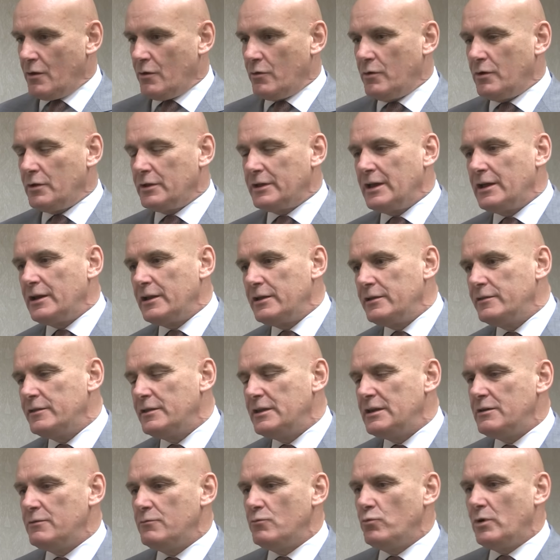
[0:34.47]
Well,
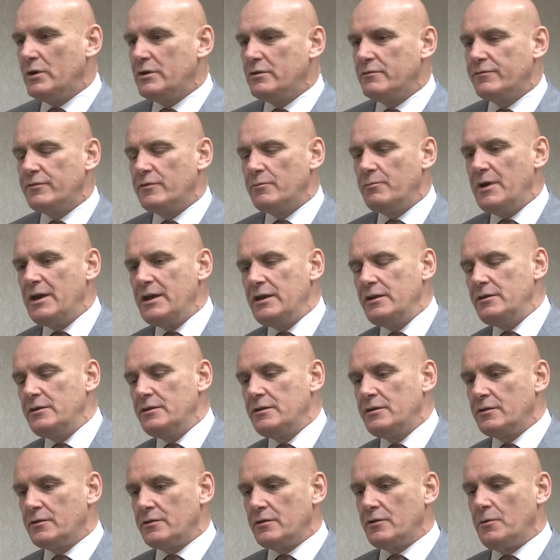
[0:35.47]
Kelly, one of the
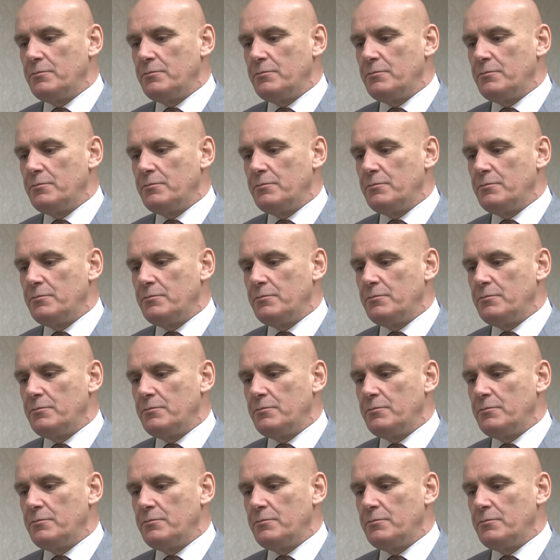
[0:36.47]
main